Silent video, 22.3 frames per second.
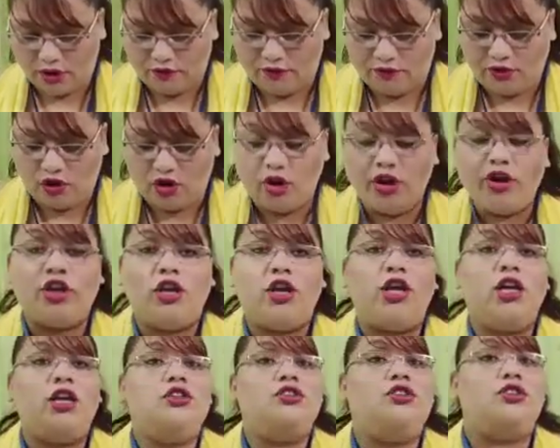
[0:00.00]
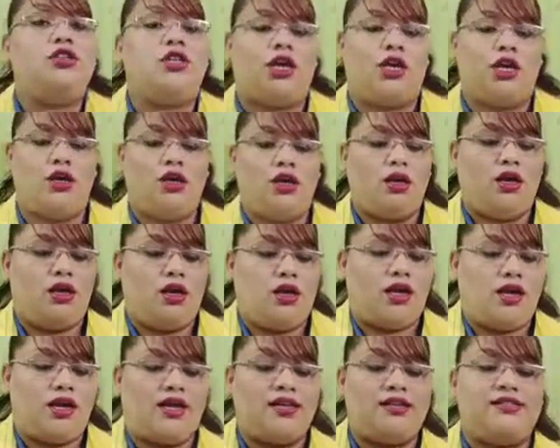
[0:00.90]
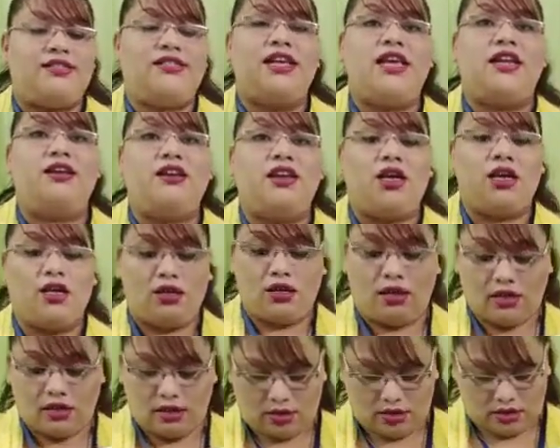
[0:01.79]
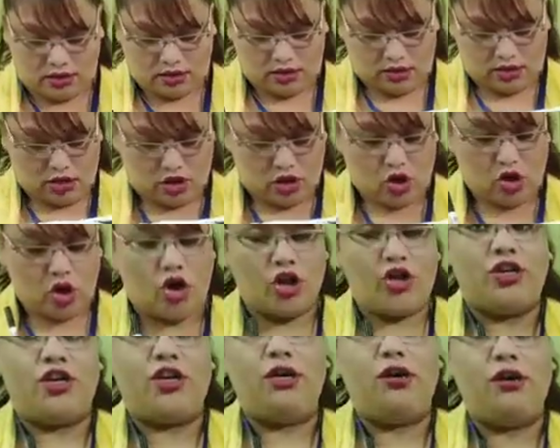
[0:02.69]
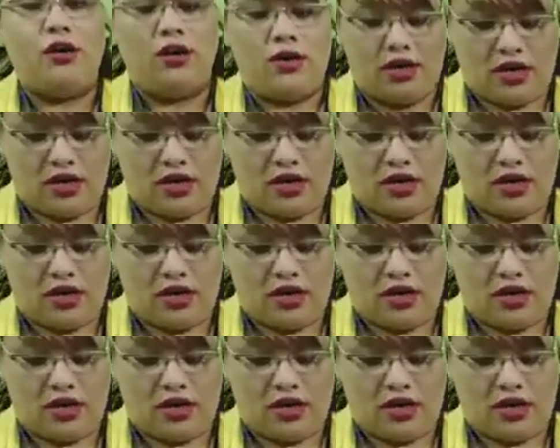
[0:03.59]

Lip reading: We're going to learn today ascending order